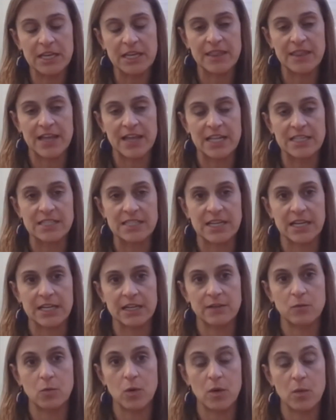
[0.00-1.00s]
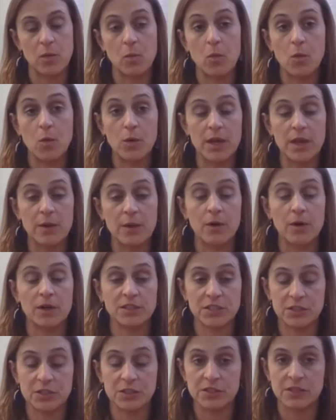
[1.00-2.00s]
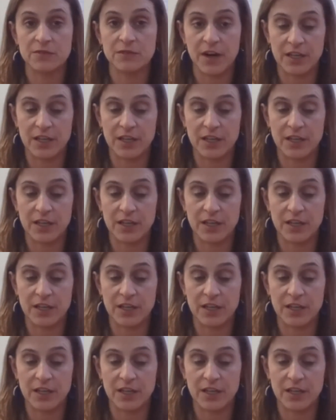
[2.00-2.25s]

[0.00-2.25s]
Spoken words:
And that's kind of what we want to do, is